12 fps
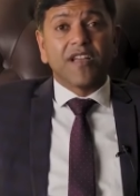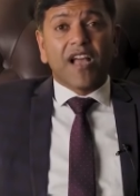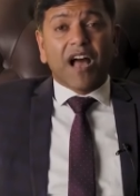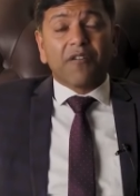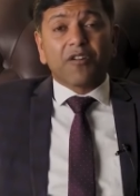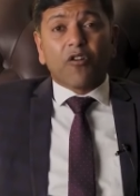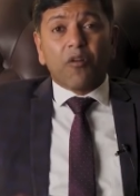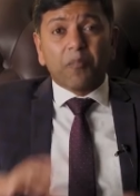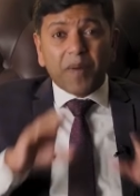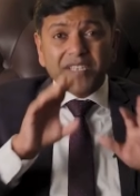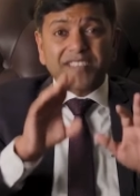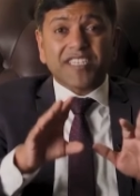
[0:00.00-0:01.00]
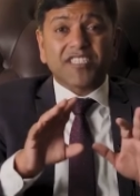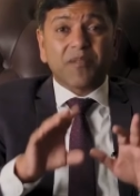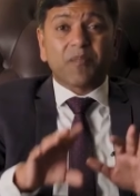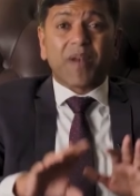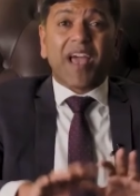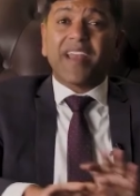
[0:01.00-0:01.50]
our compensation
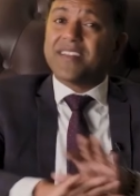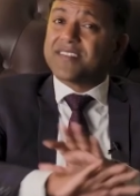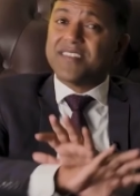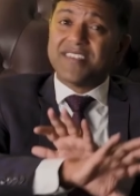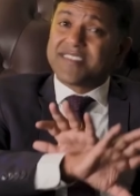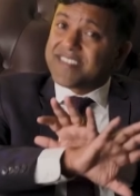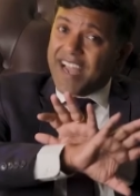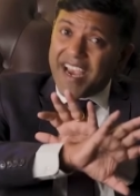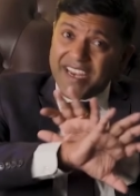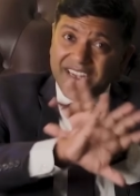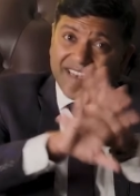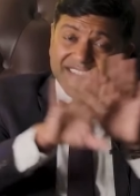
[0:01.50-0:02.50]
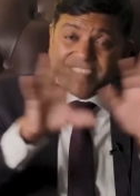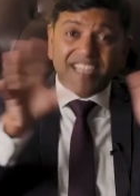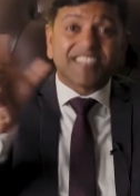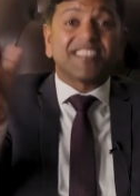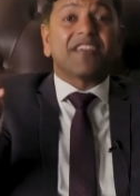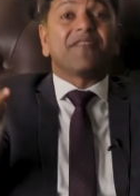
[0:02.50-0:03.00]
plan is designed in
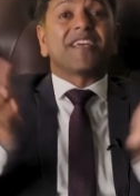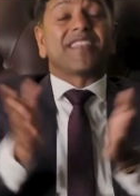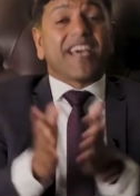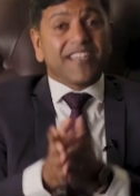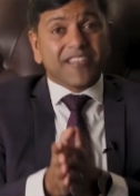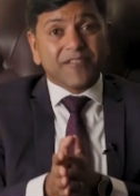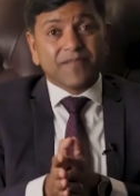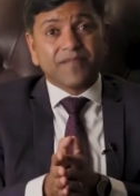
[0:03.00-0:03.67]
such a way that